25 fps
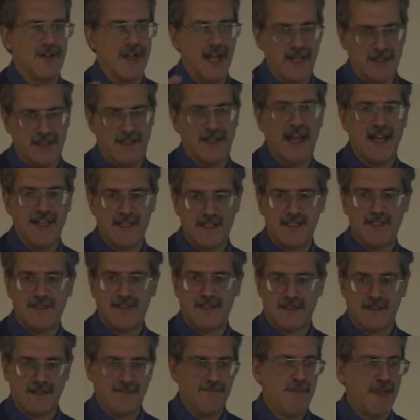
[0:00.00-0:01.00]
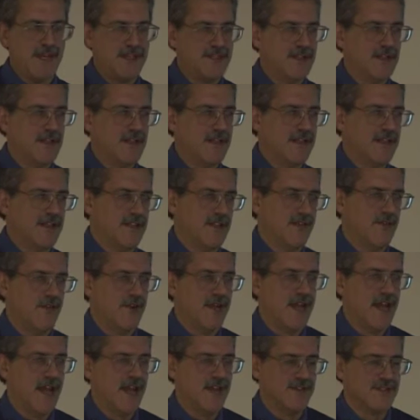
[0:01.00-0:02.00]
That's basically the
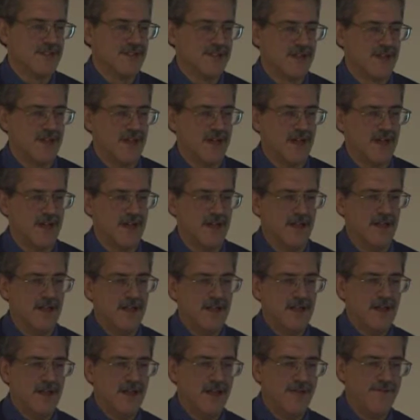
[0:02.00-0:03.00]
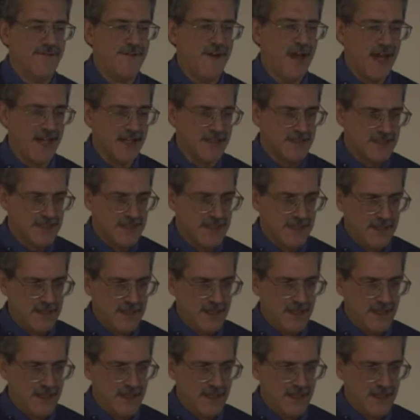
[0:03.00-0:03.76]
greenhouse effect.